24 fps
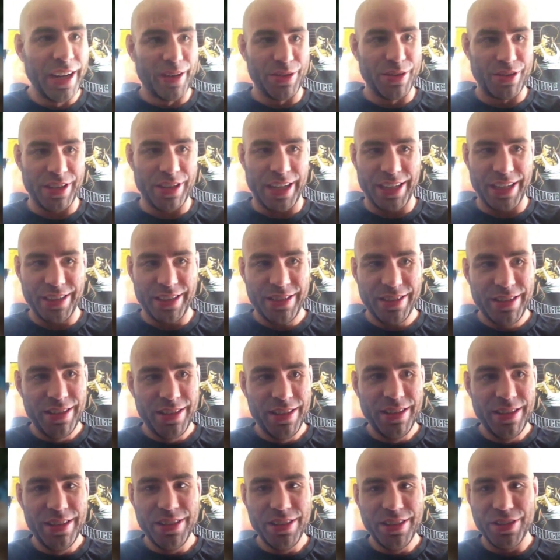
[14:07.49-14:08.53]
It was like,
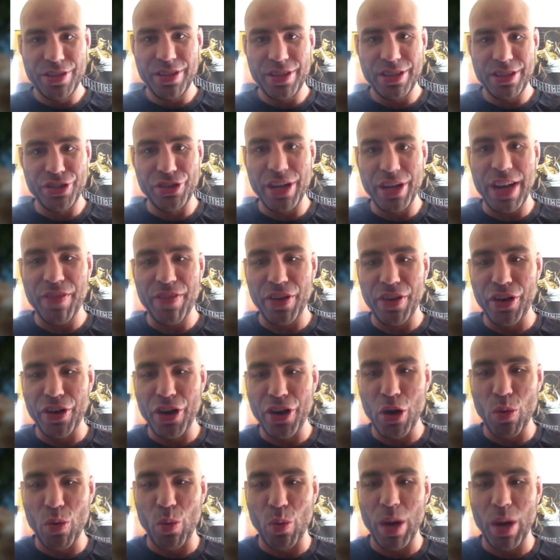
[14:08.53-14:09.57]
you never
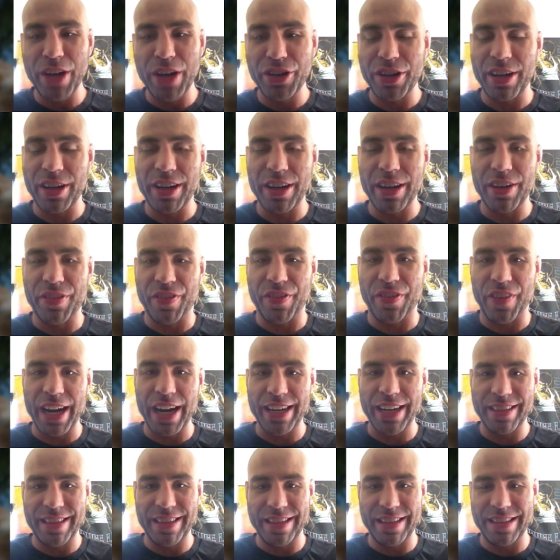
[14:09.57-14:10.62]
know when you're going to
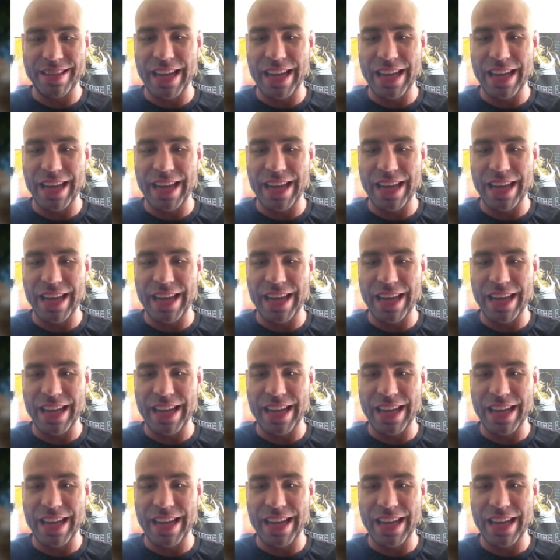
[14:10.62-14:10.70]
fight,